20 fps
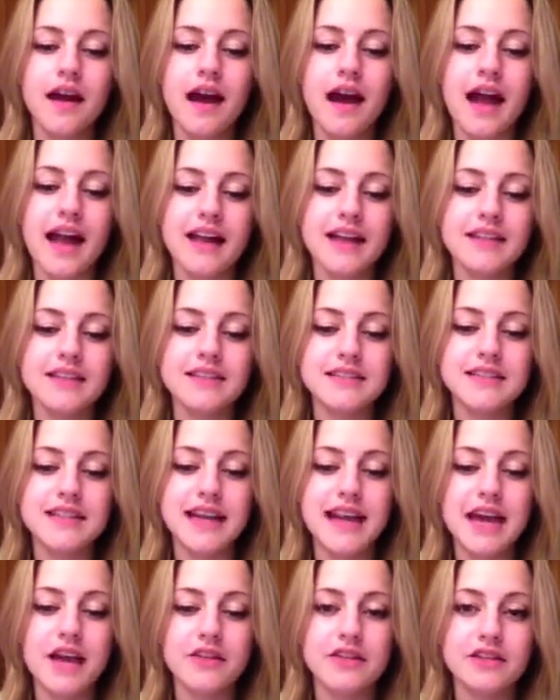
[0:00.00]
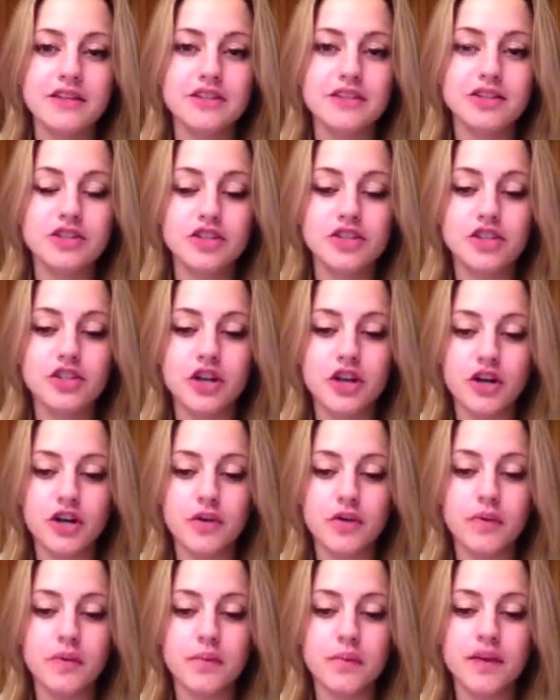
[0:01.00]
I can see how this is
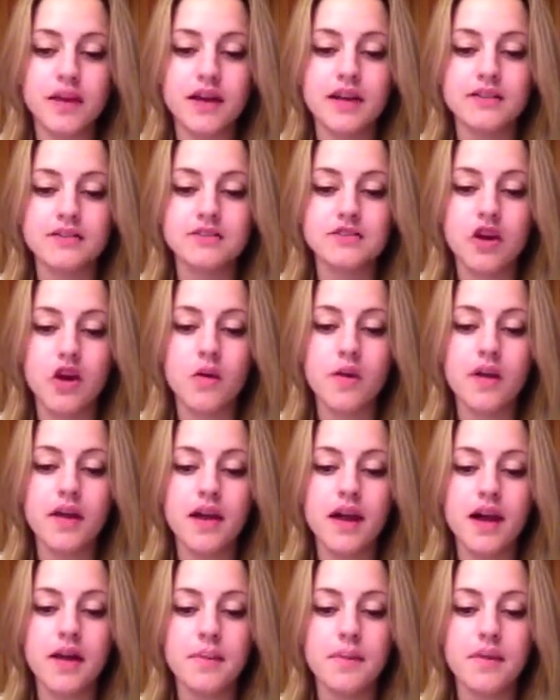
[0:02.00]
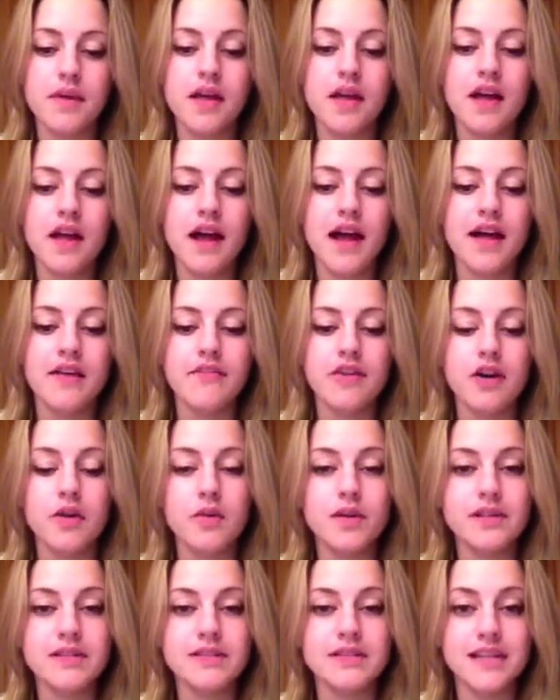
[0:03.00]
true because growing up, I've
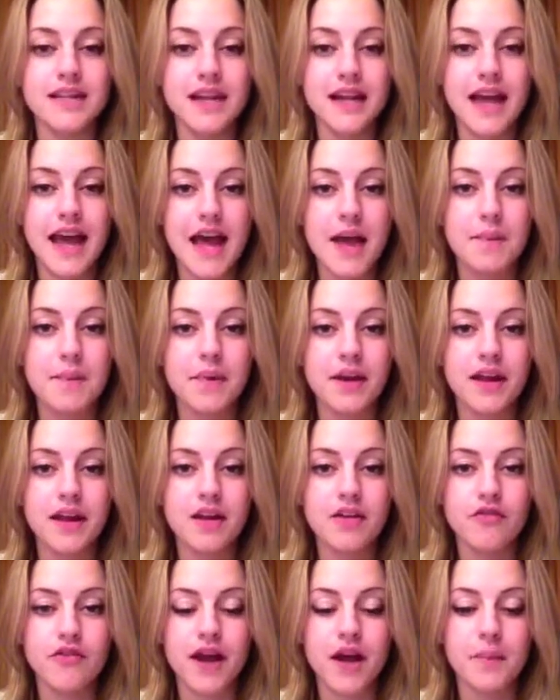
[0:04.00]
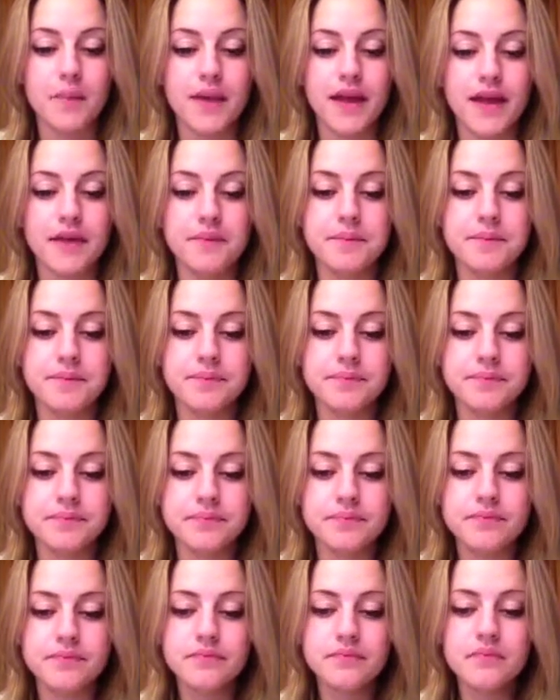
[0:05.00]
always seen it happening around me.
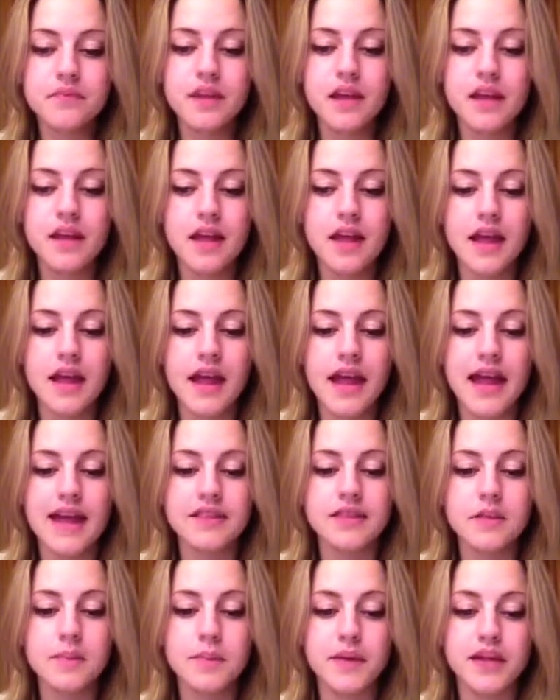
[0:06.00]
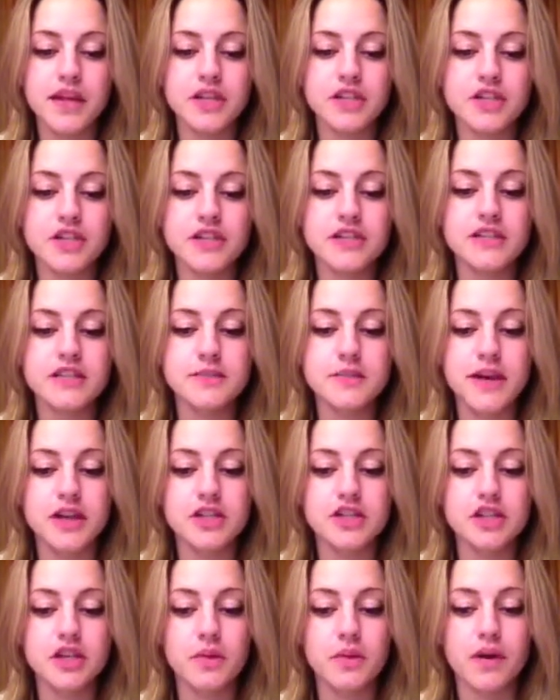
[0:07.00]
At the beach,
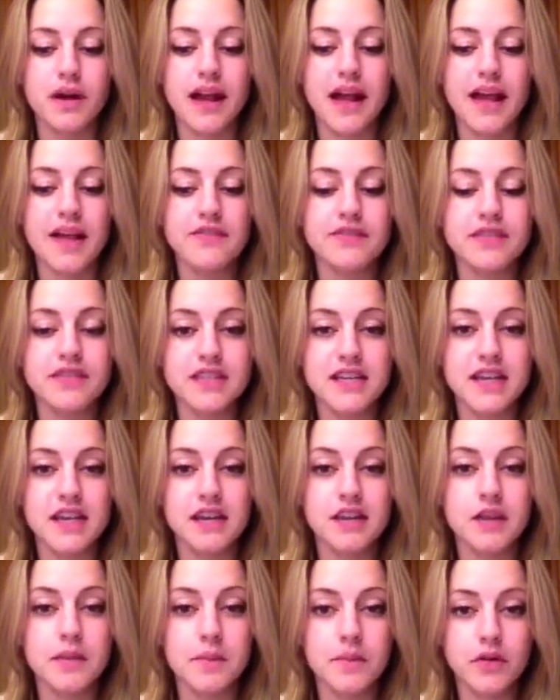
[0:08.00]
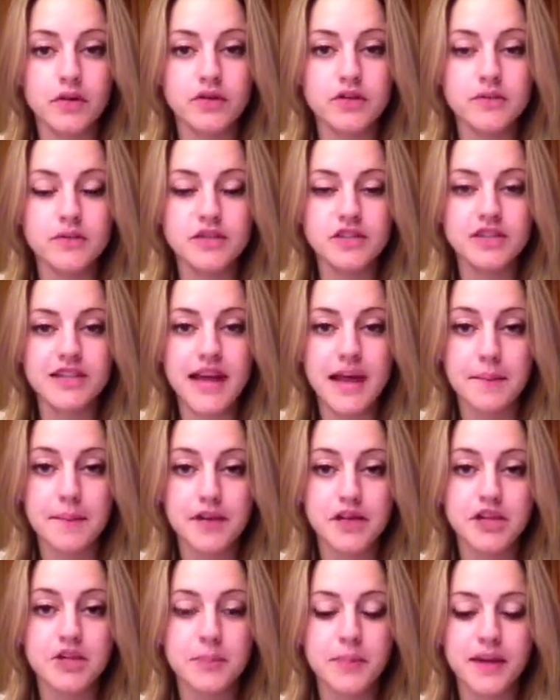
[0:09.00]
especially when I have seen the most
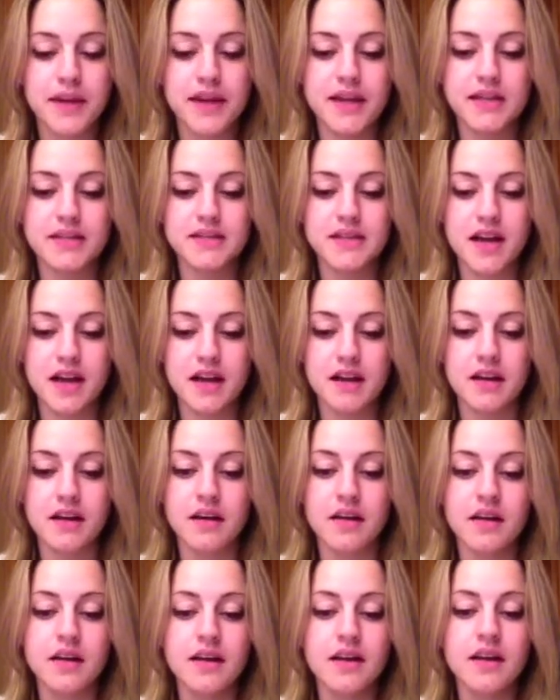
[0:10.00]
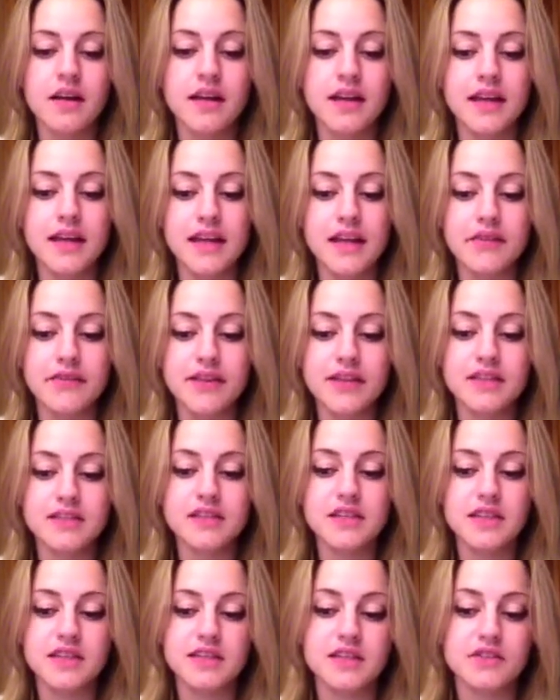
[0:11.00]
damage being done, even
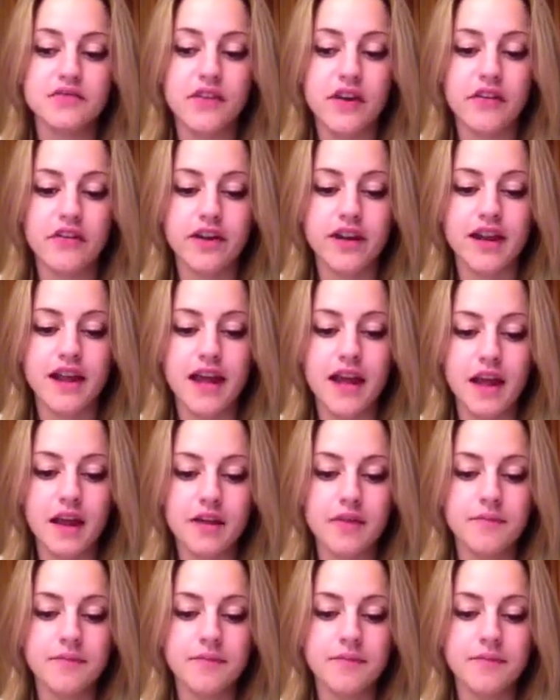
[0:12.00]
to this very day.